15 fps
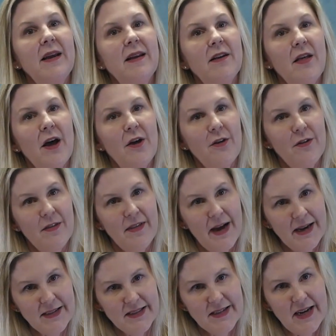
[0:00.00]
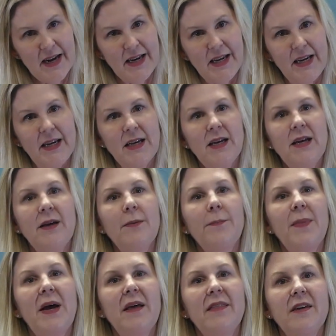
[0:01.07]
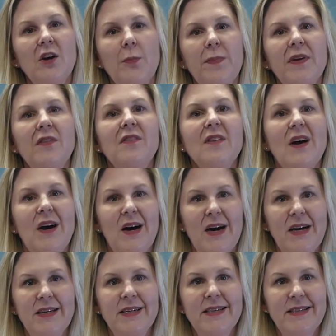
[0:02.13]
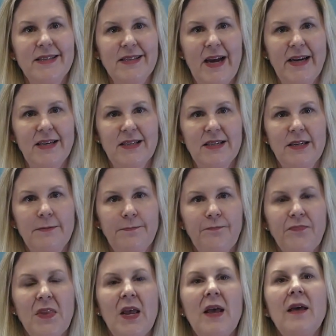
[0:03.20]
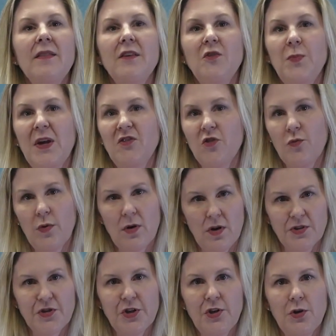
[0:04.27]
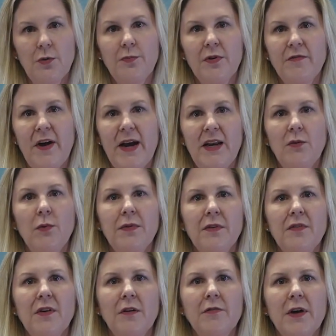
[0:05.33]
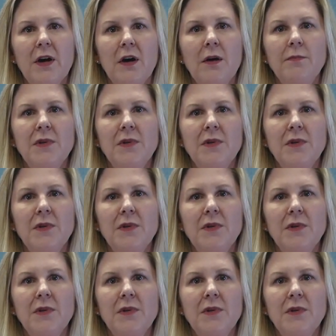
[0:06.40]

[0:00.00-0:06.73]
in that study by a therapist on site. These patients were also provided with the self care